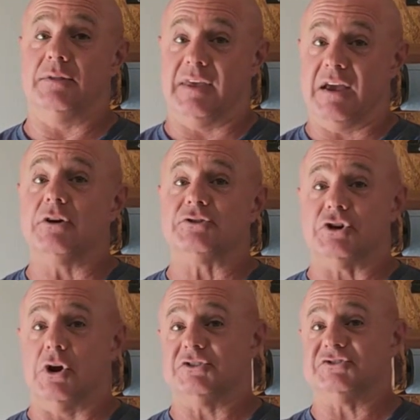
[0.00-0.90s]
they are
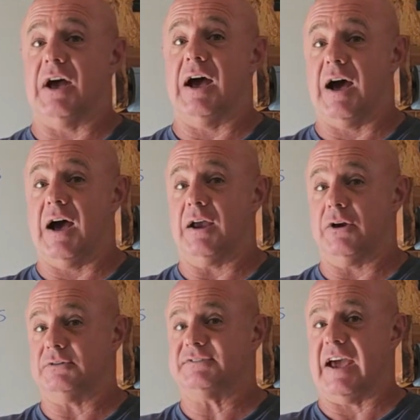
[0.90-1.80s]
charged a
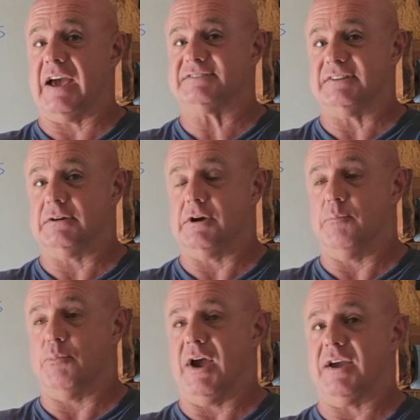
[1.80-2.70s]
higher tax income
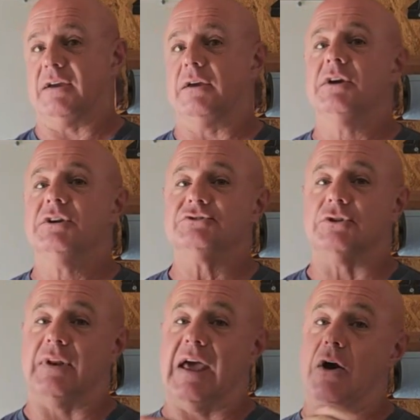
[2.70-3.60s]
bracket.
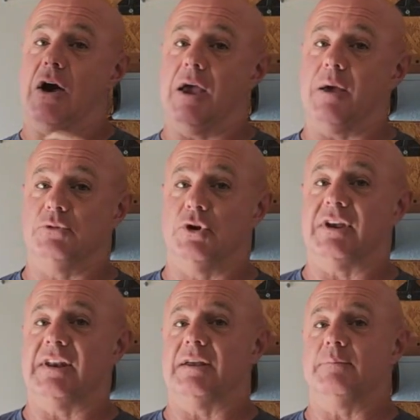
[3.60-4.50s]
So now I am
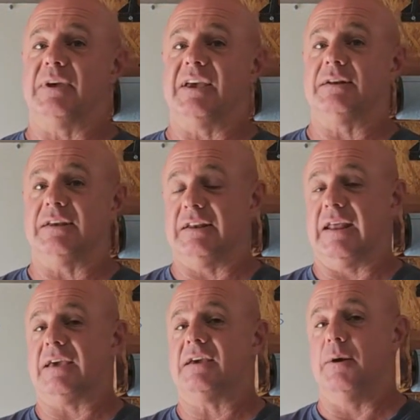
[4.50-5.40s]
looking at being in
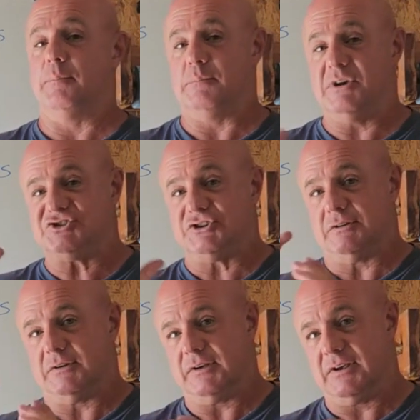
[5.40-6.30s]
a
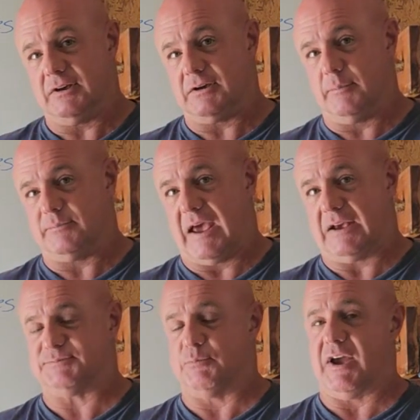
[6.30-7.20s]
commission income
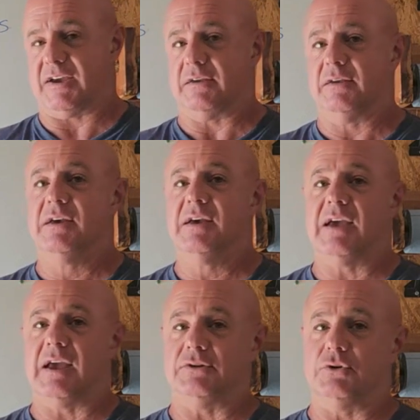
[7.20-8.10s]
tax bracket
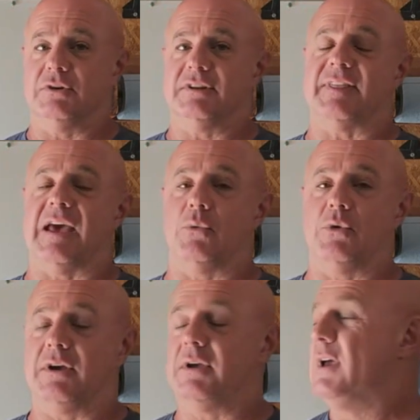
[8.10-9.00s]
and doing it that
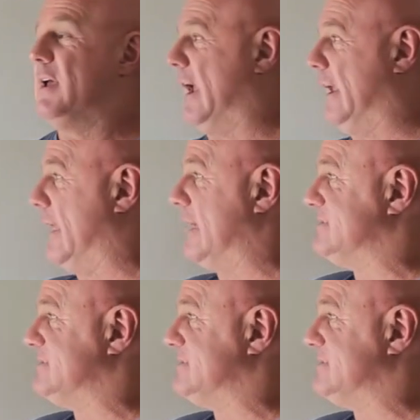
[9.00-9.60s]
way. And that